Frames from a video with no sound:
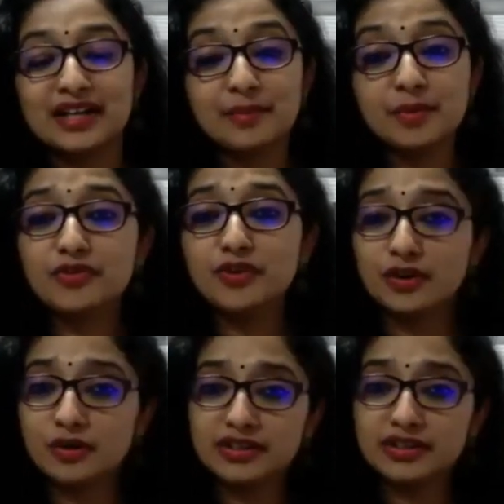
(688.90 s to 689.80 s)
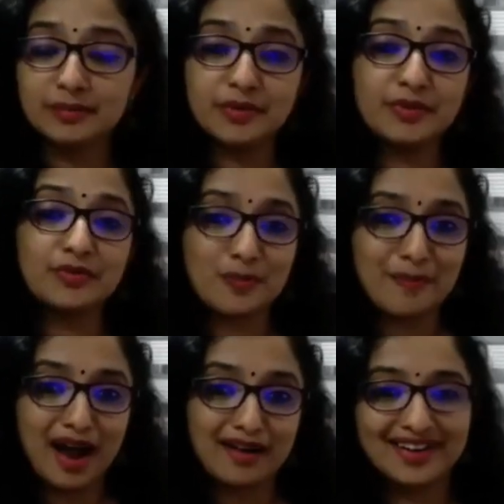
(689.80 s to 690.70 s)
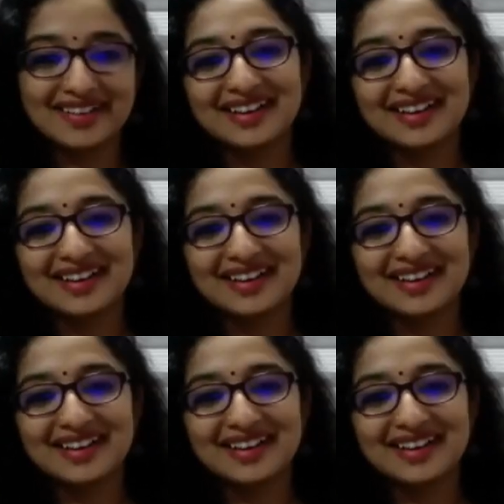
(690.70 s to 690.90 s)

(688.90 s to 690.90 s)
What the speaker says: They may be for good, they may be for bad.